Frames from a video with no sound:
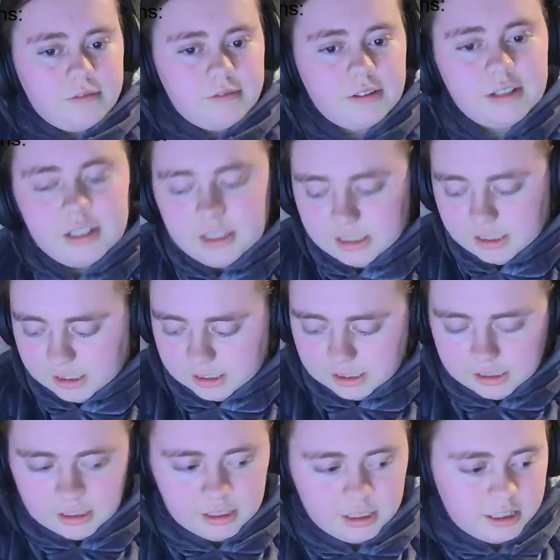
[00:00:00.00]
for
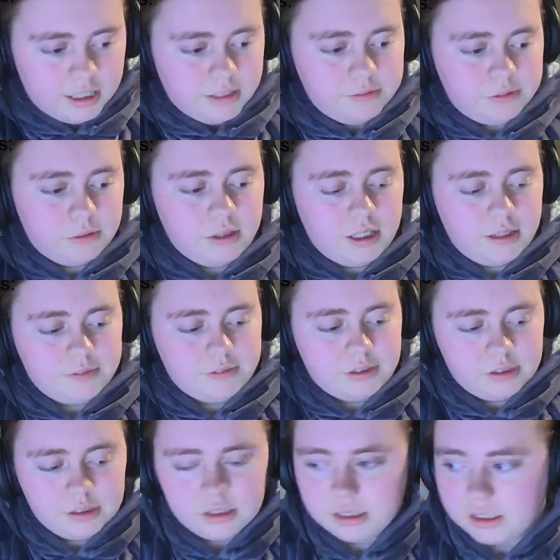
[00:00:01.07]
a live or
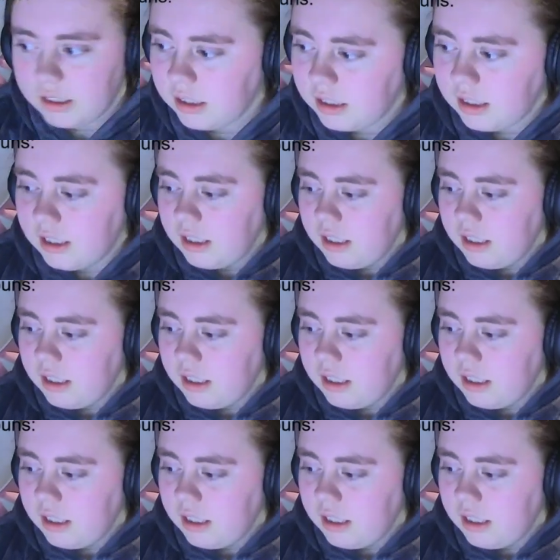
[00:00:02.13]
whatever.